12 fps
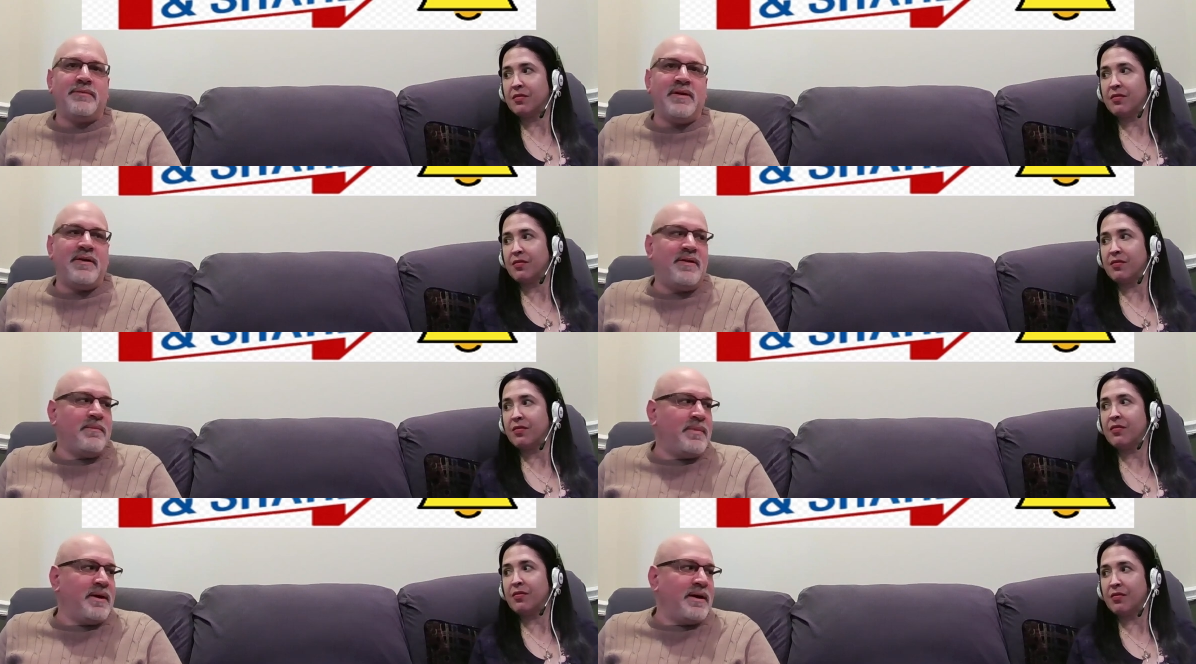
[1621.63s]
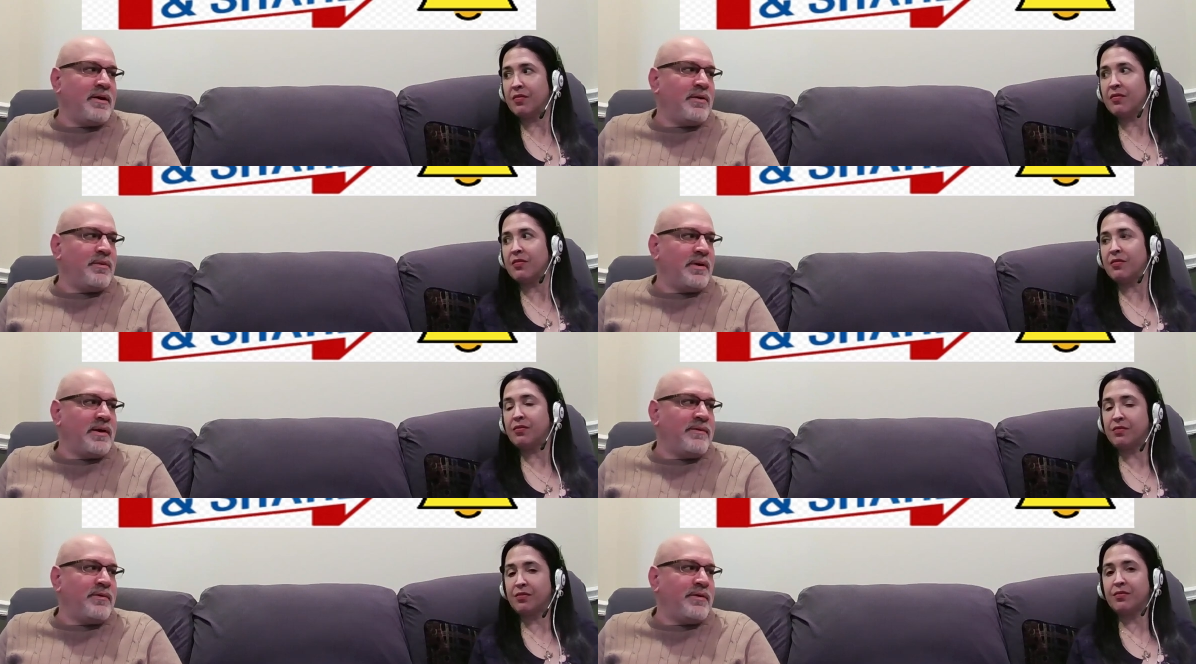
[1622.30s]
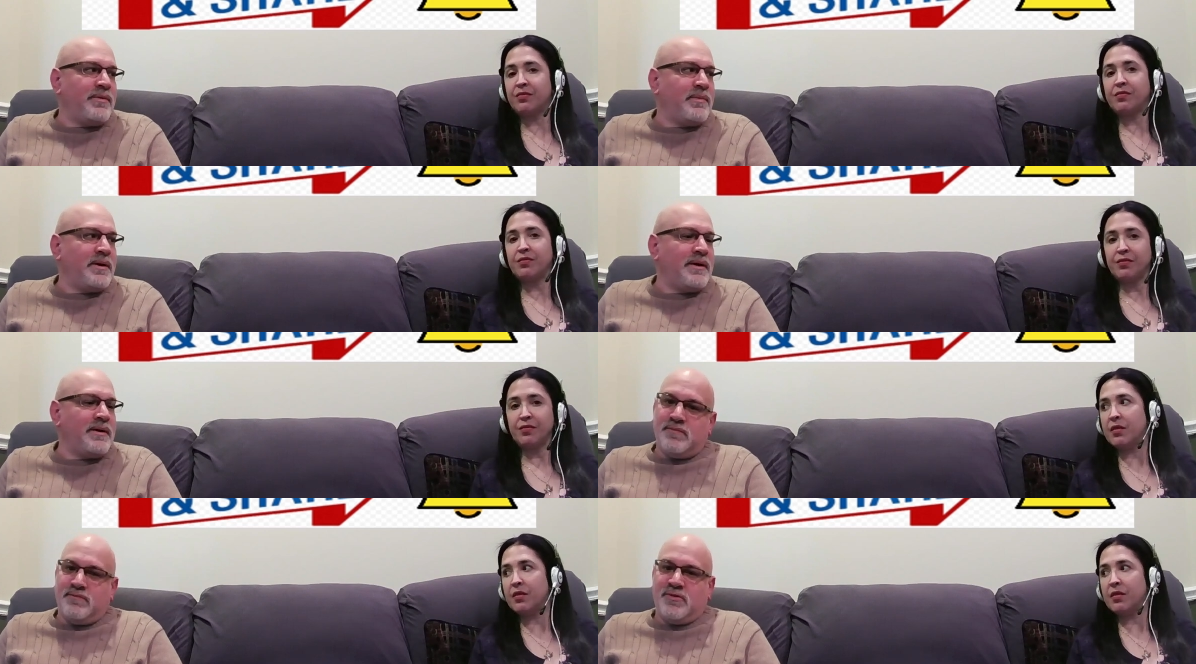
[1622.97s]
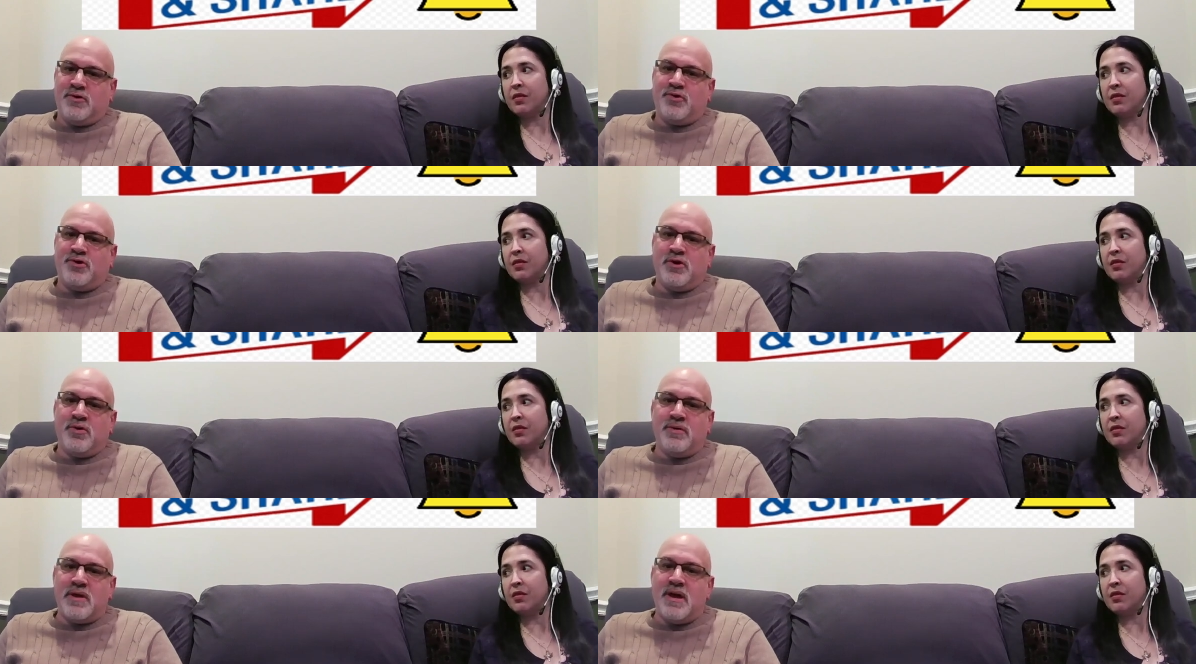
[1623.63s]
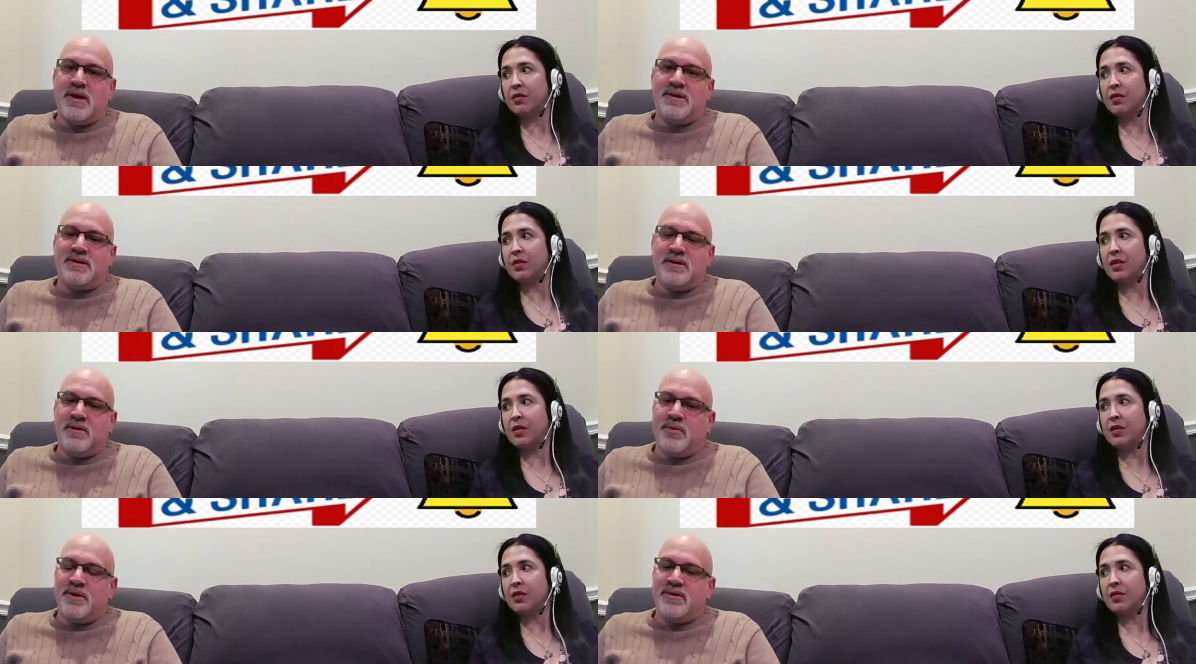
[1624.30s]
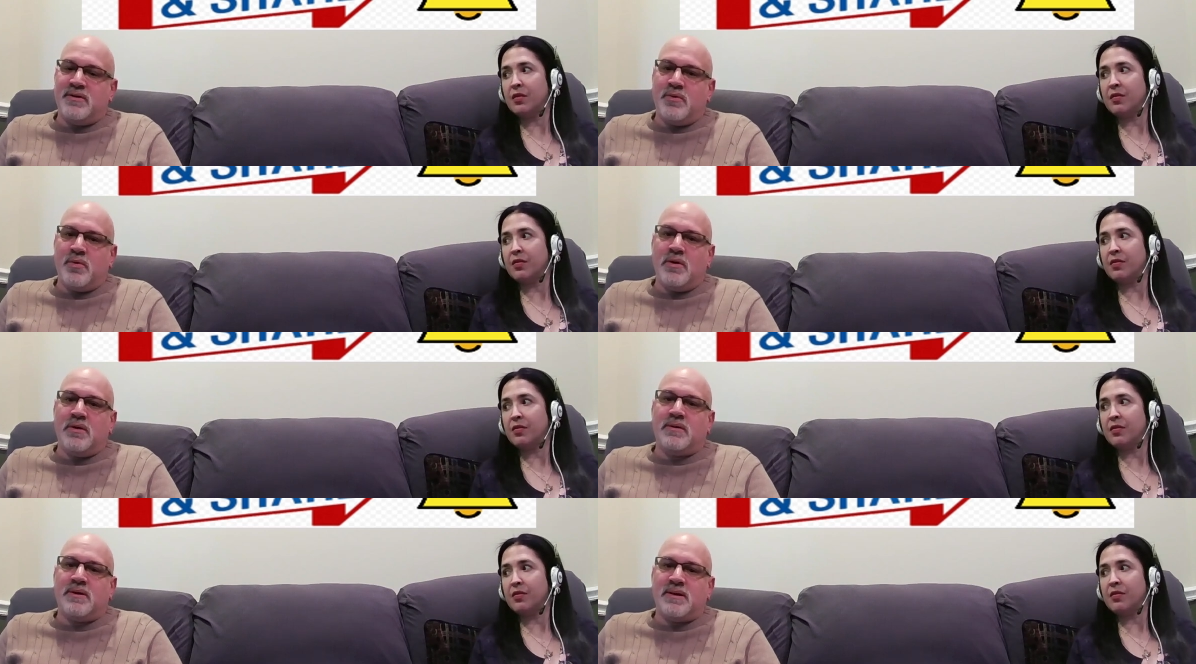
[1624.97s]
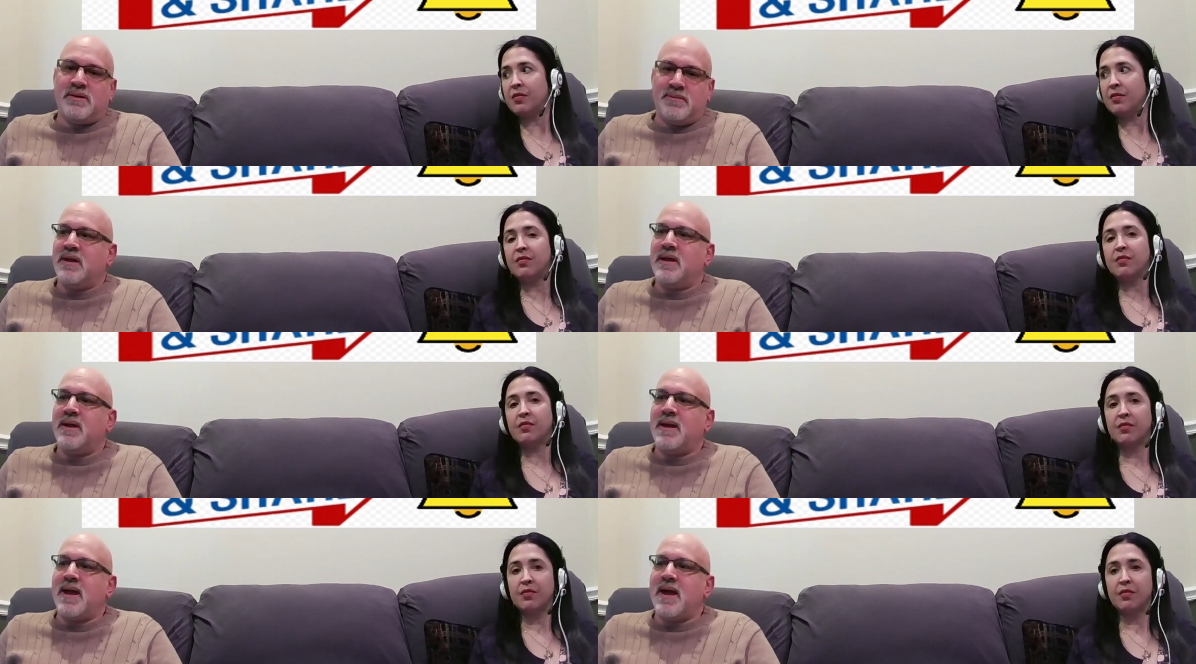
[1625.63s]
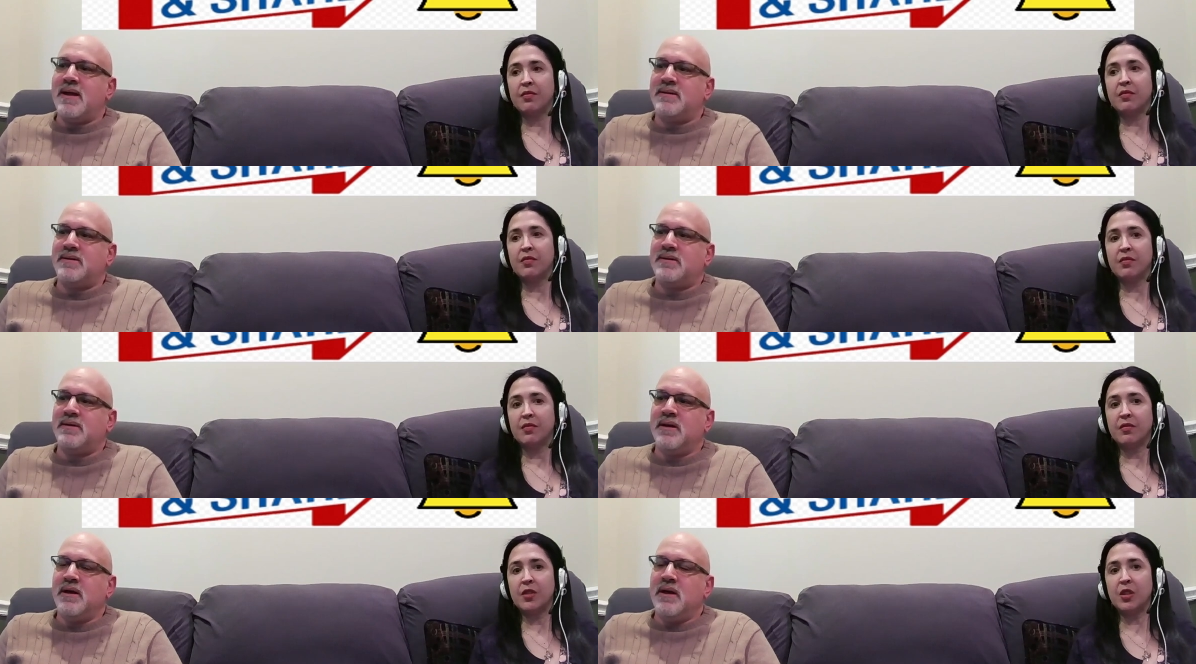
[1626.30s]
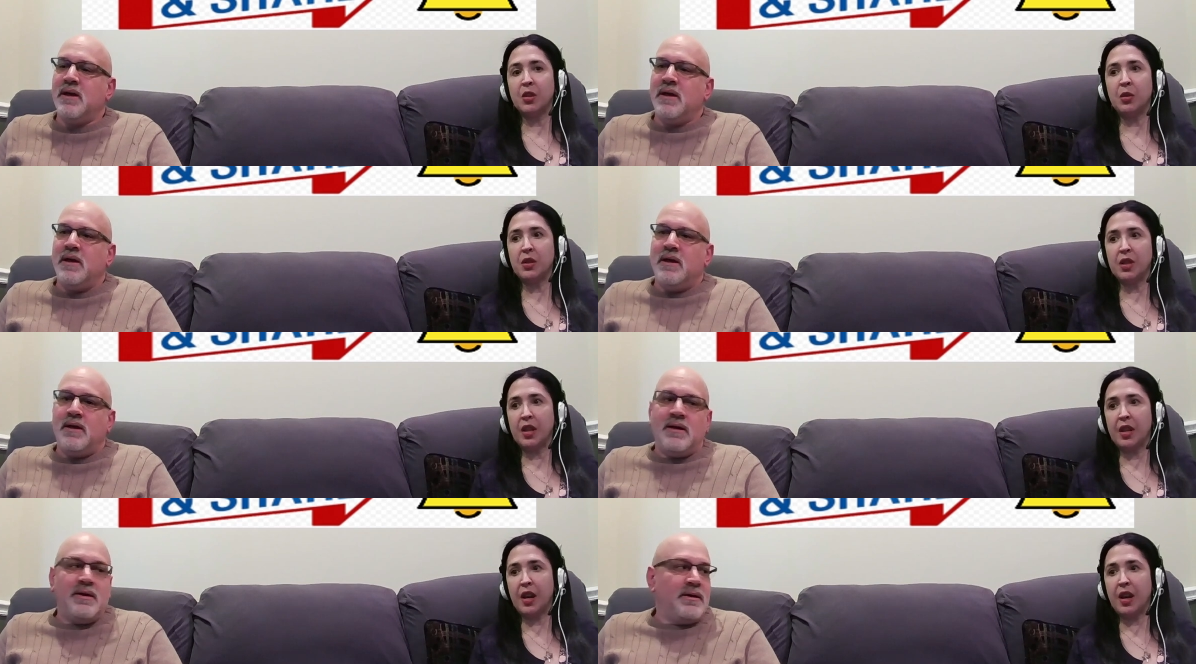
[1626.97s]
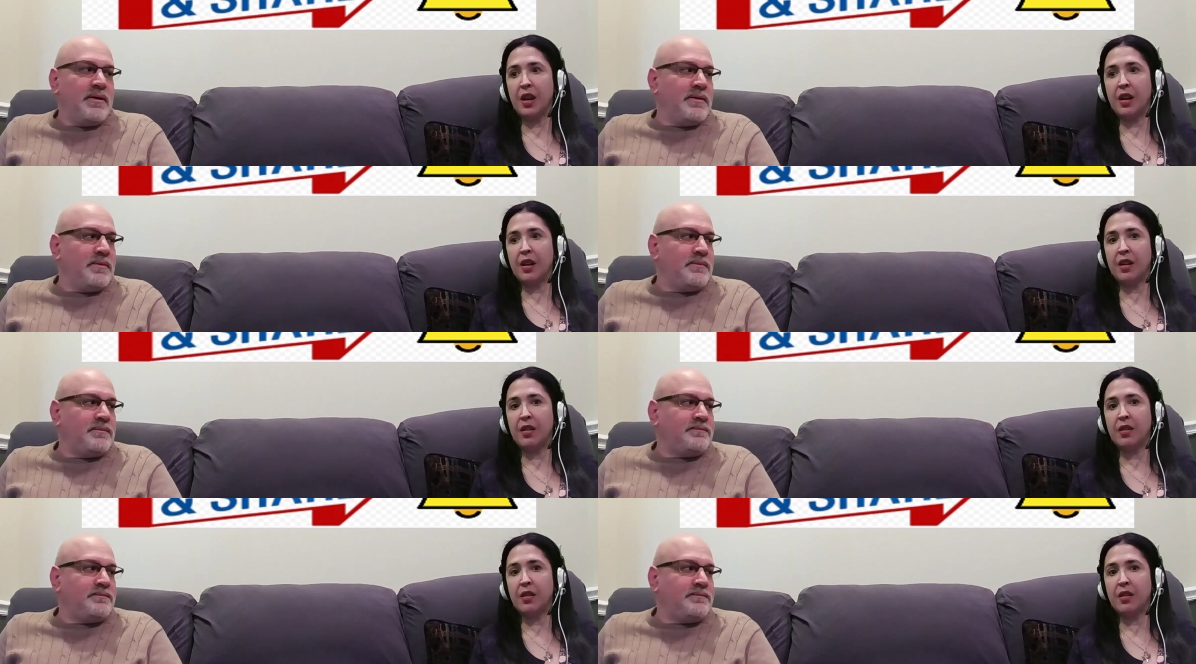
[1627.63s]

Speaker 1: anything big or whatever. But she showed us and the rest of the world that kick ass.
Speaker 2: And she was in uh,